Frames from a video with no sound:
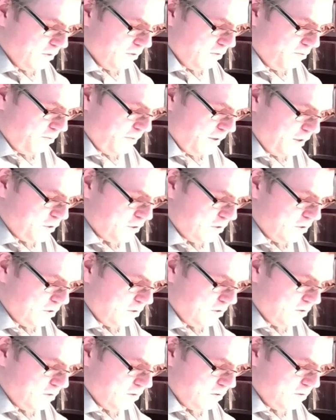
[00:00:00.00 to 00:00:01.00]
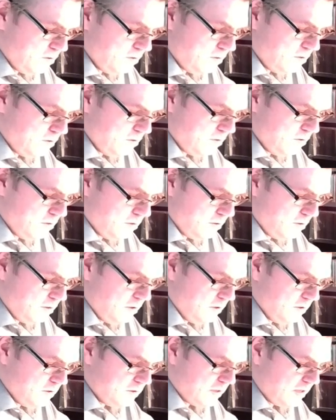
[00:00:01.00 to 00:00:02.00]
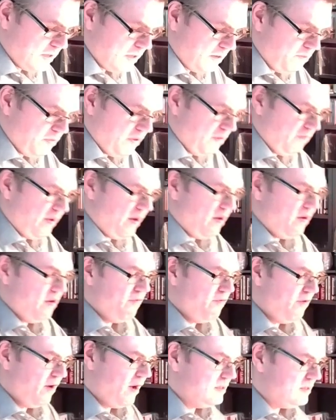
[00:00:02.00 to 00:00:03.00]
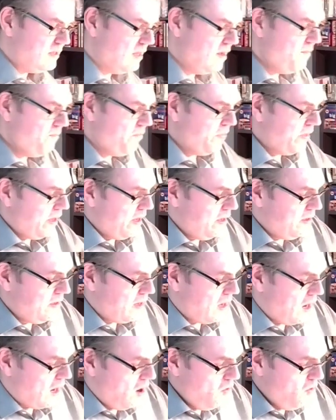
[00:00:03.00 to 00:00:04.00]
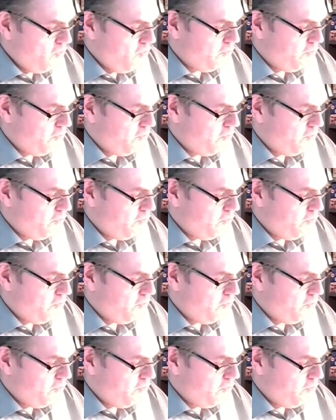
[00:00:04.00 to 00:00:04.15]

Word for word: to measure. This can be very fast. And now